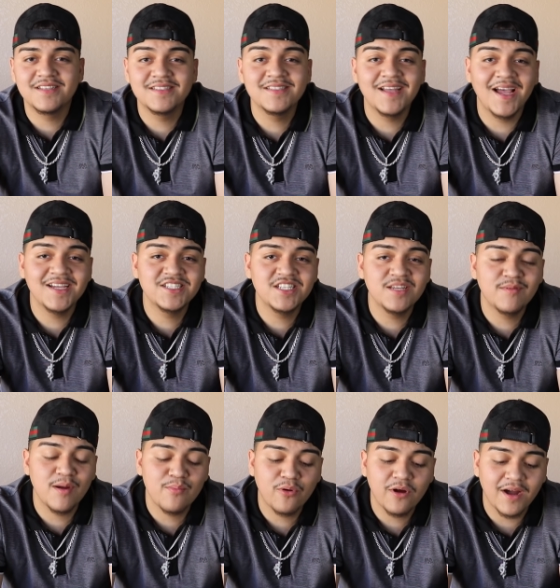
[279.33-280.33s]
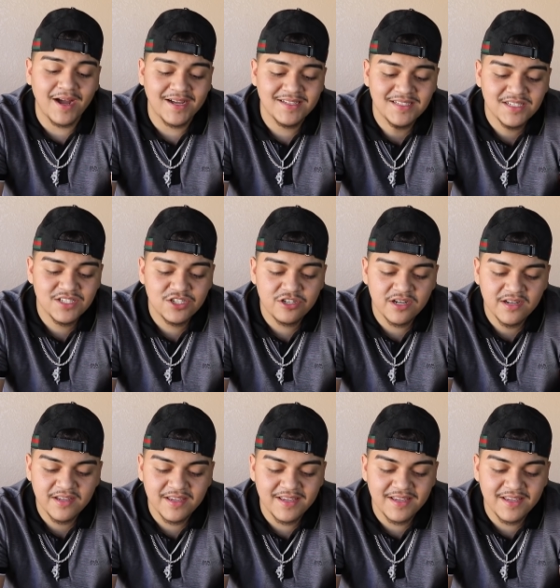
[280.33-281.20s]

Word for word: This is actually my boy Isaac's truck.